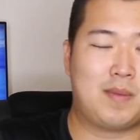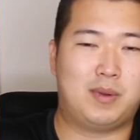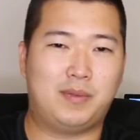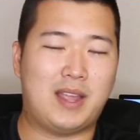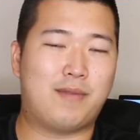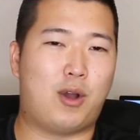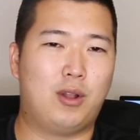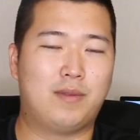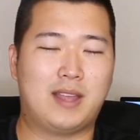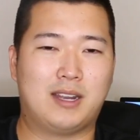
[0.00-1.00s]
But if you have
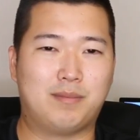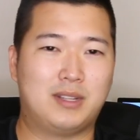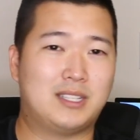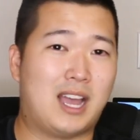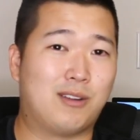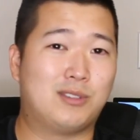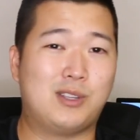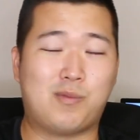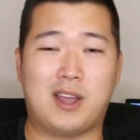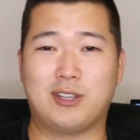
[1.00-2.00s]
all of that in place, I don't
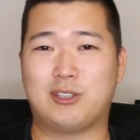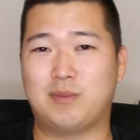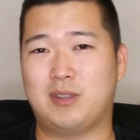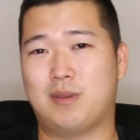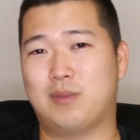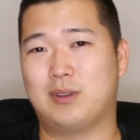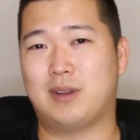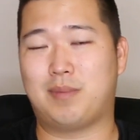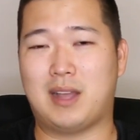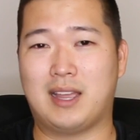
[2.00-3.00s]
see why you shouldn't be able to
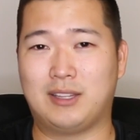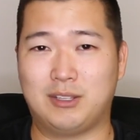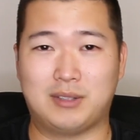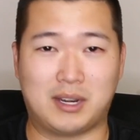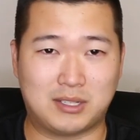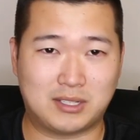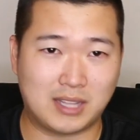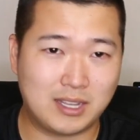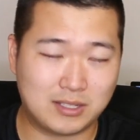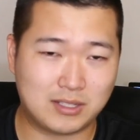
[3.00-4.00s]
apply in the United
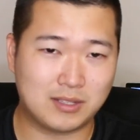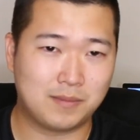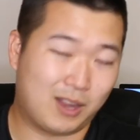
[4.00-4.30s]
States,